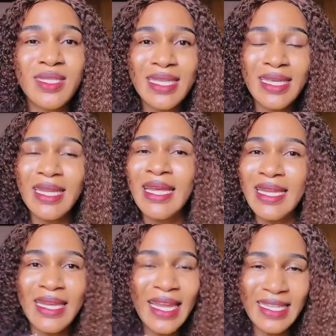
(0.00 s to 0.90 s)
skin
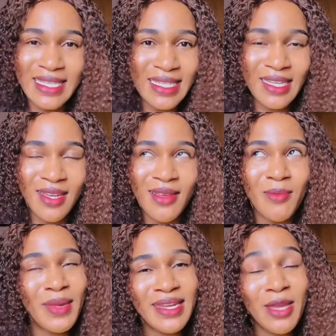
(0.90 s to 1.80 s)
lightening.
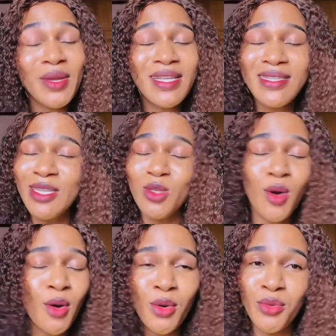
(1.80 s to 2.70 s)
My dear, you're getting it
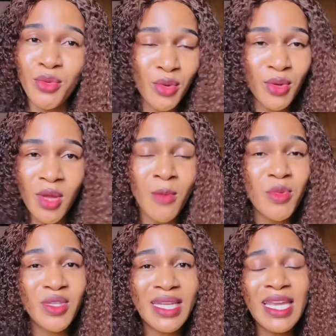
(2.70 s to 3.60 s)
all wrong,
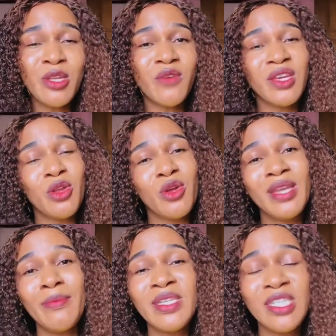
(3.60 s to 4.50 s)
because at the end of the day, you're
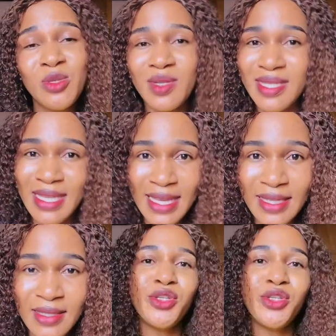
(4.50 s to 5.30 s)
damaging your skin.